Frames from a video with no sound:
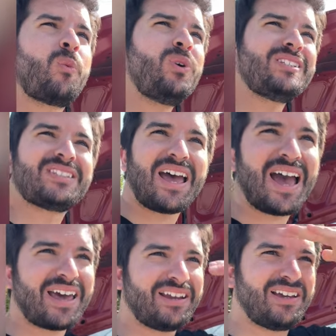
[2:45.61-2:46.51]
What is
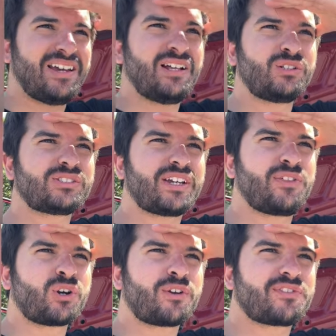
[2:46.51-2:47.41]
that? It looks like
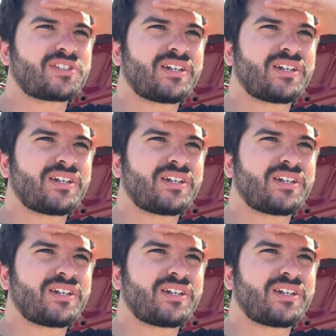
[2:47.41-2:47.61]
the earth's